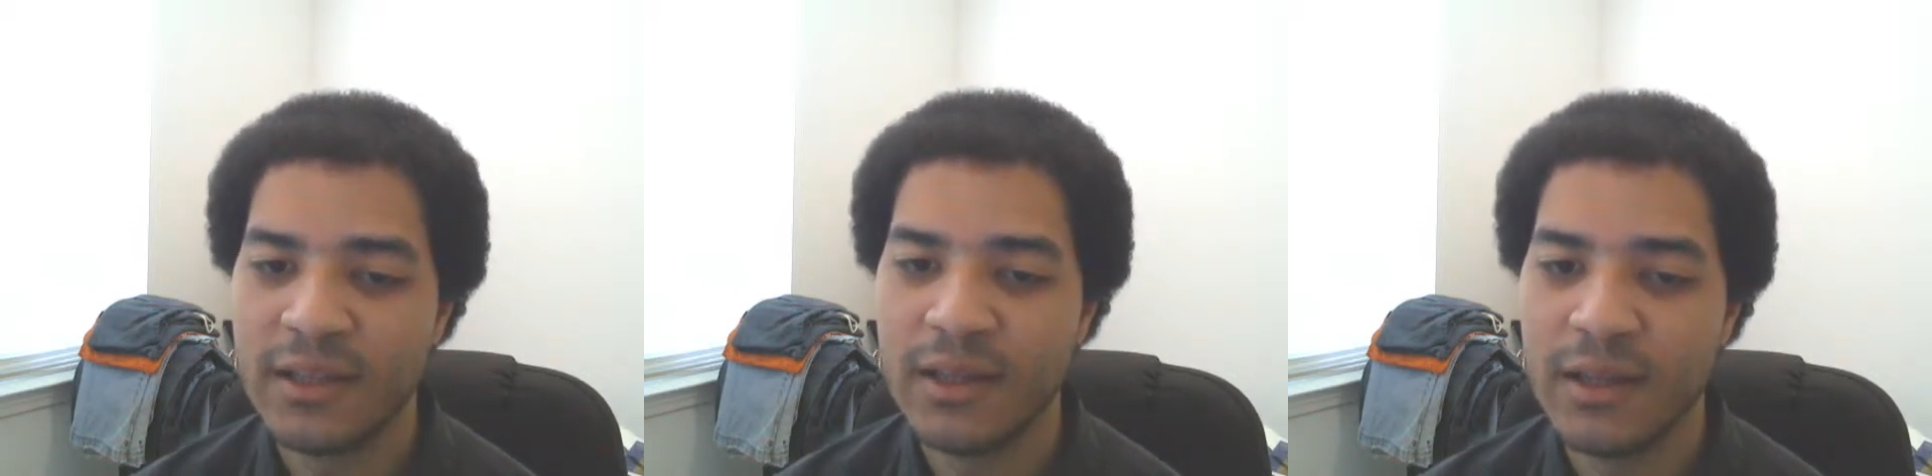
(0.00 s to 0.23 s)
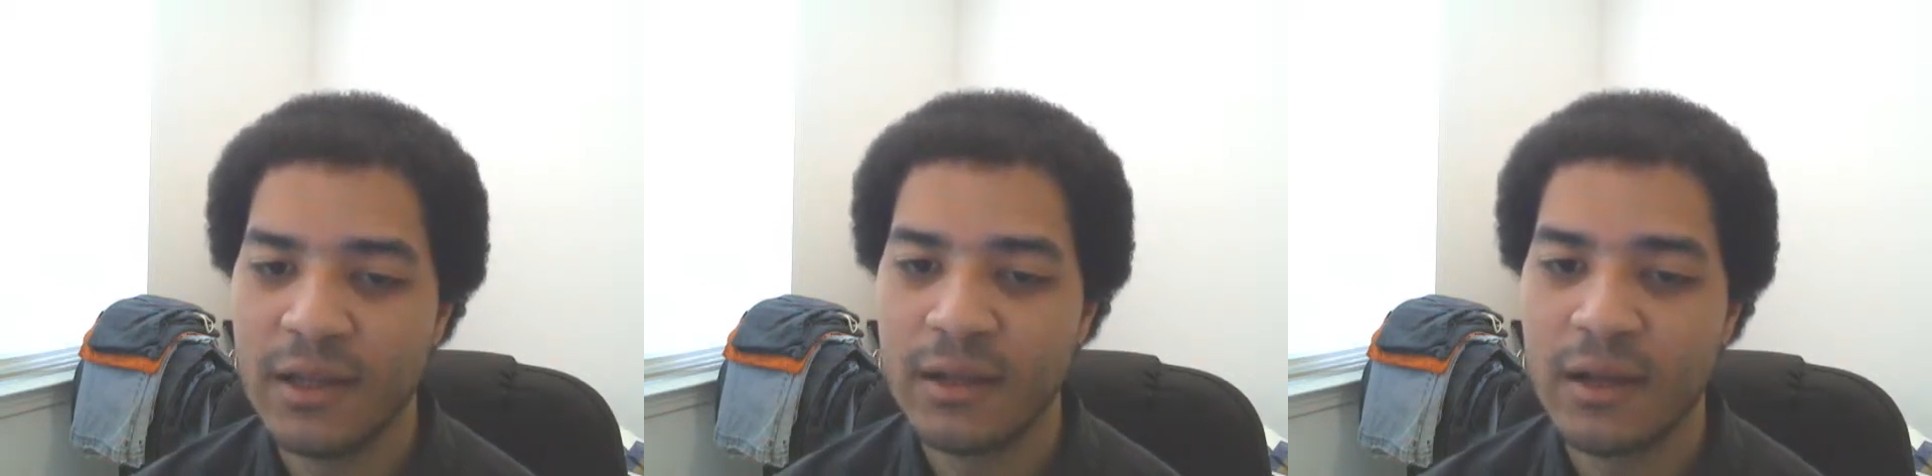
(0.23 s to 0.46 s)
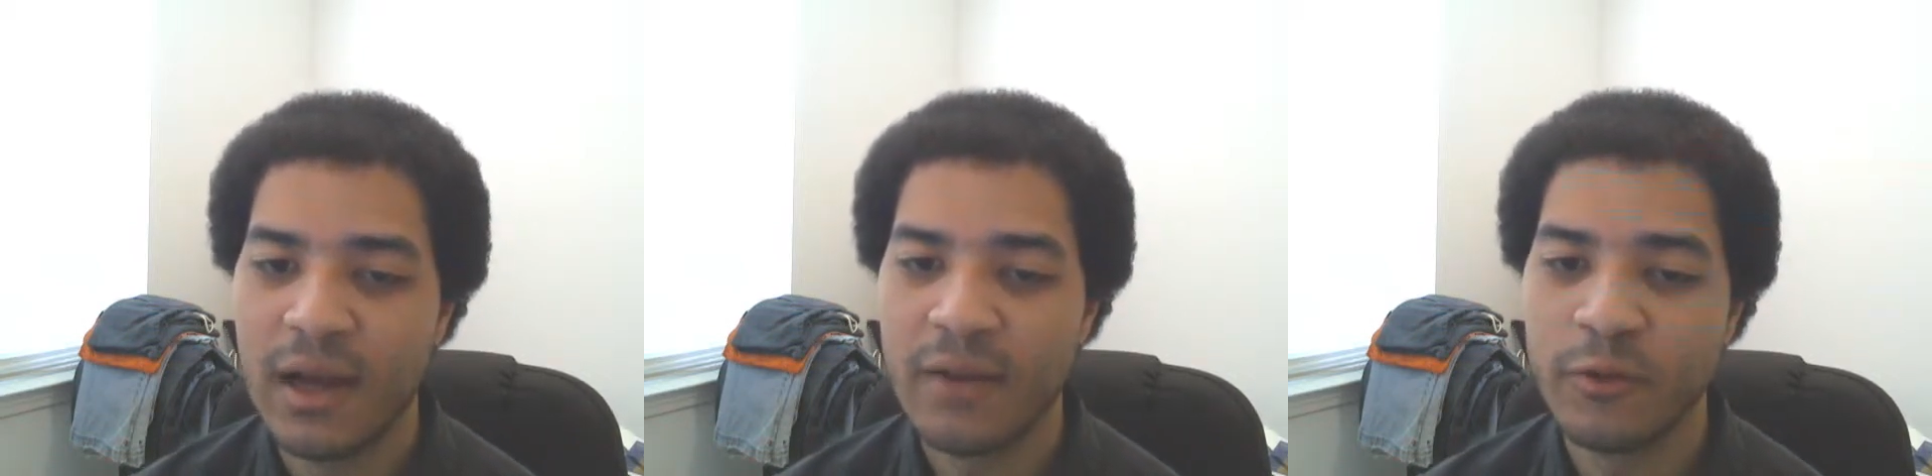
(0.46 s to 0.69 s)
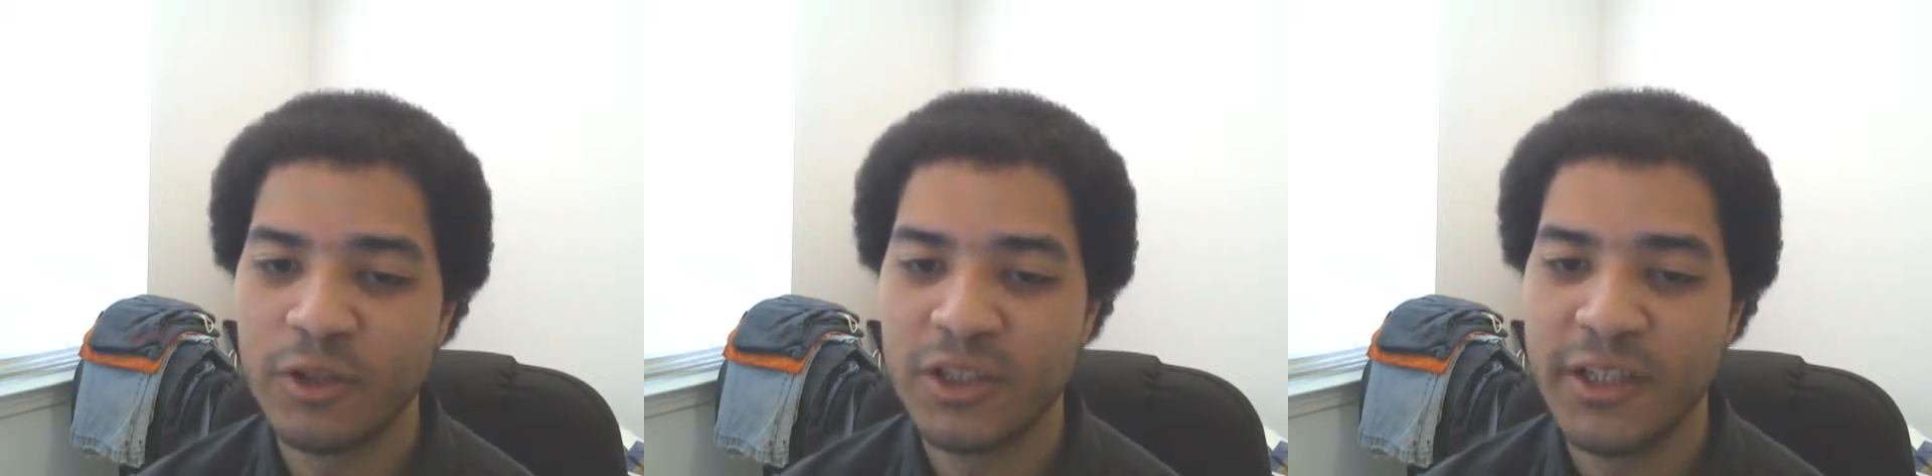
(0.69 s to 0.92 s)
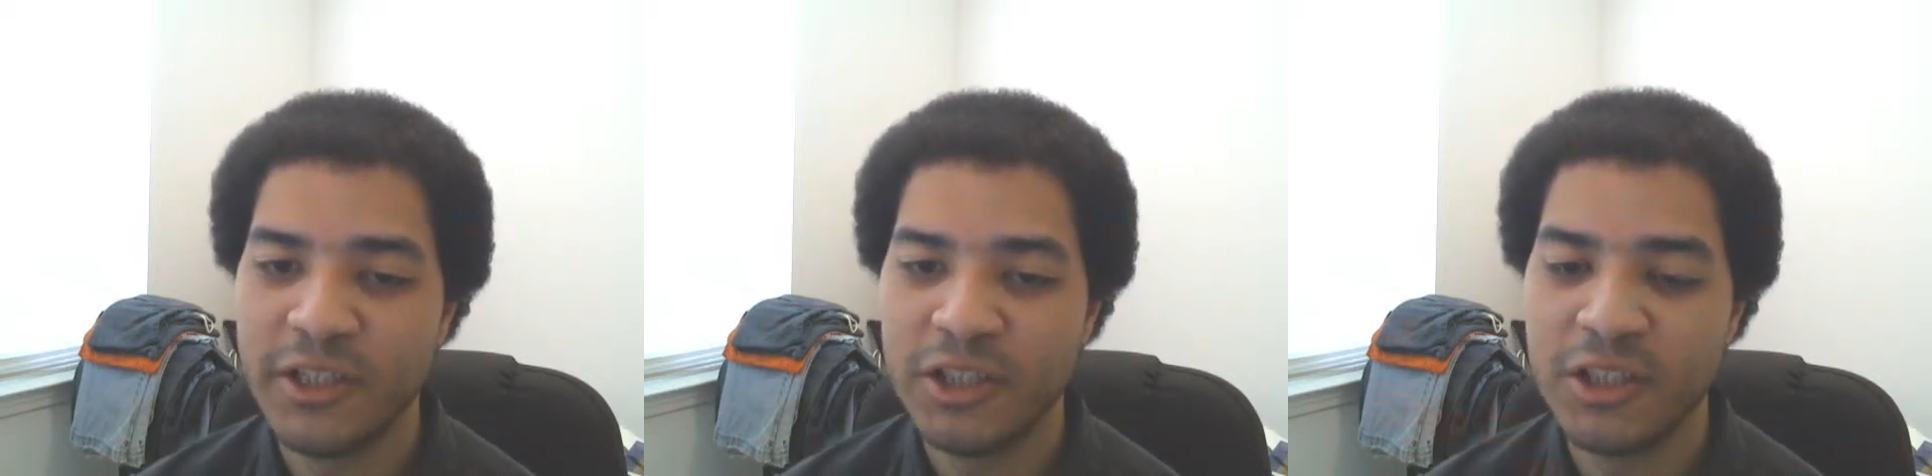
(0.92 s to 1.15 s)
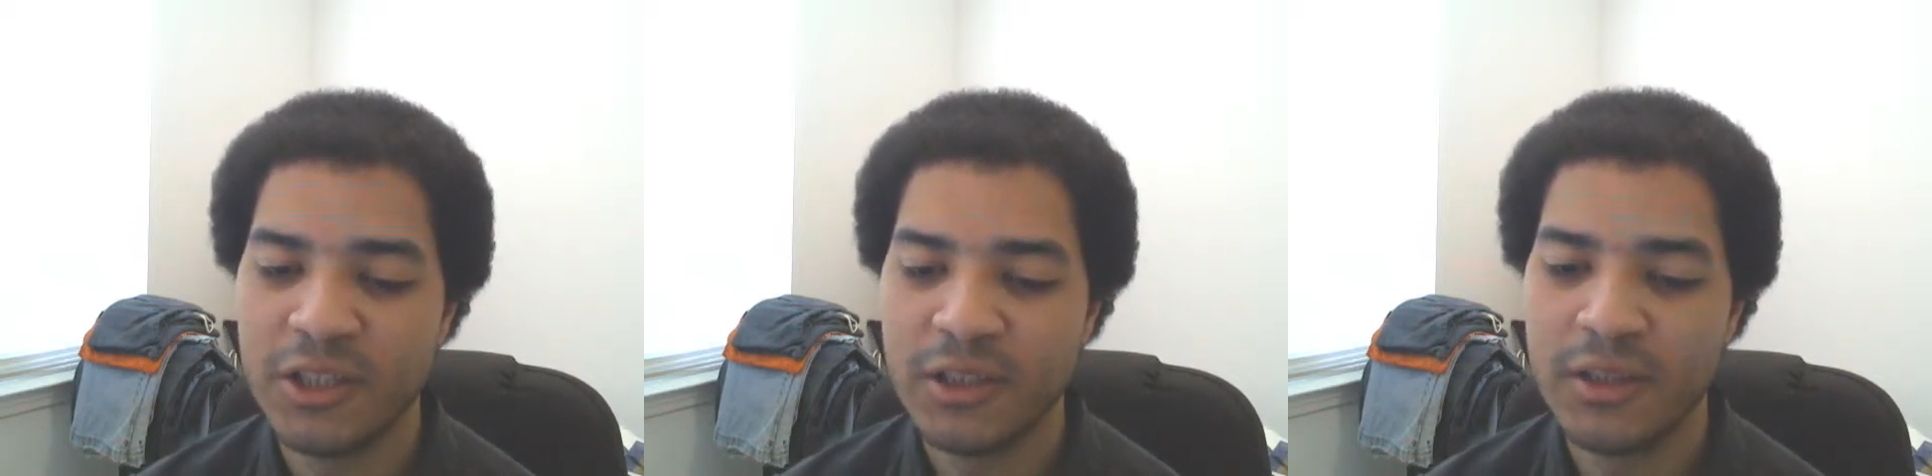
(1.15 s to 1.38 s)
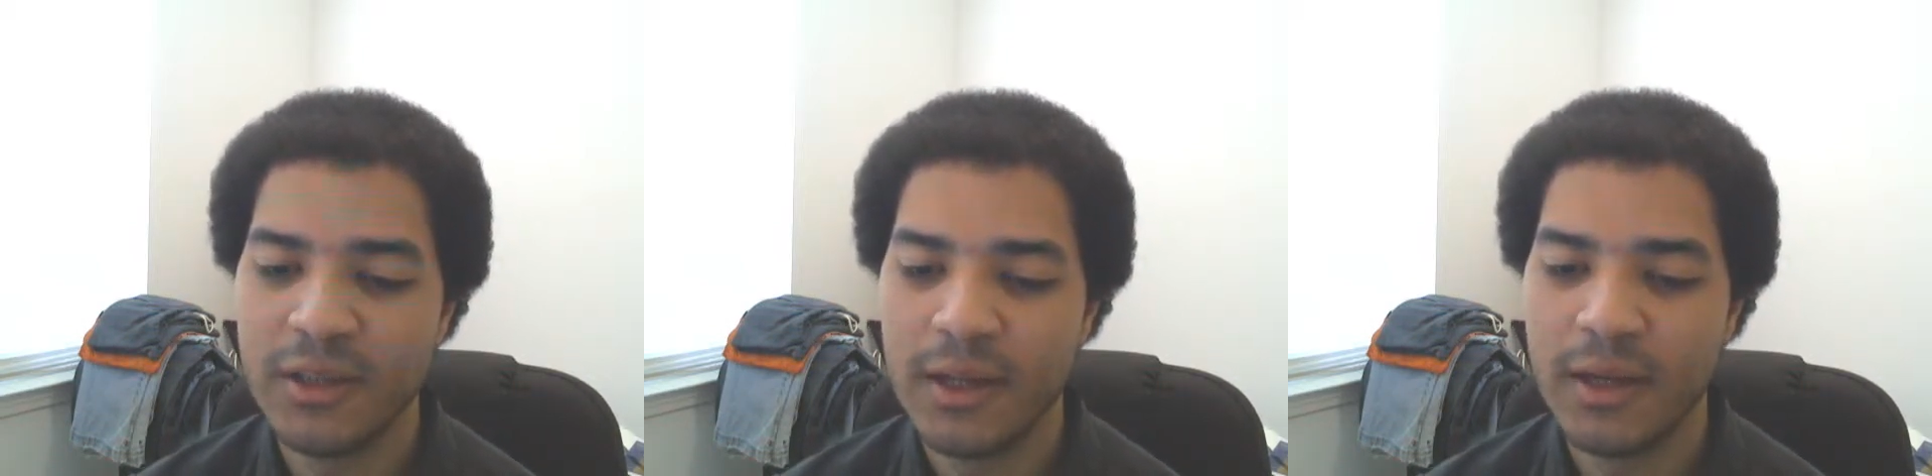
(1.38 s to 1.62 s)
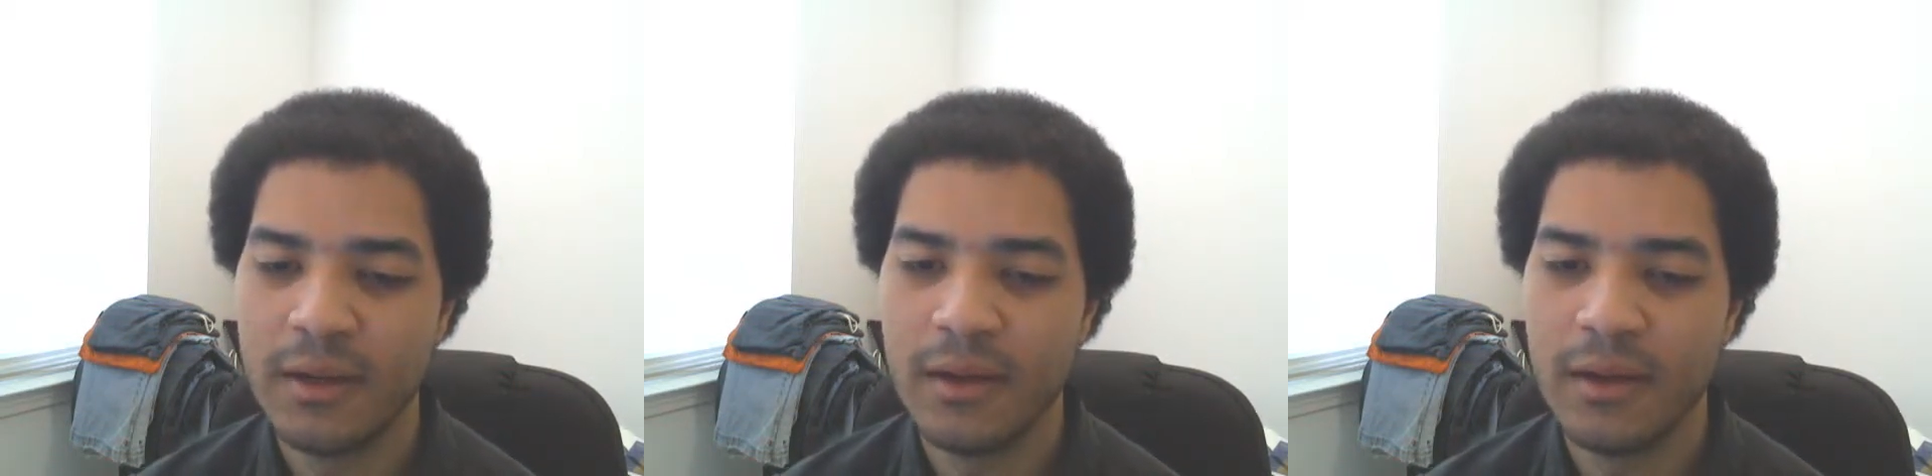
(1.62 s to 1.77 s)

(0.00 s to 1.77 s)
the conversation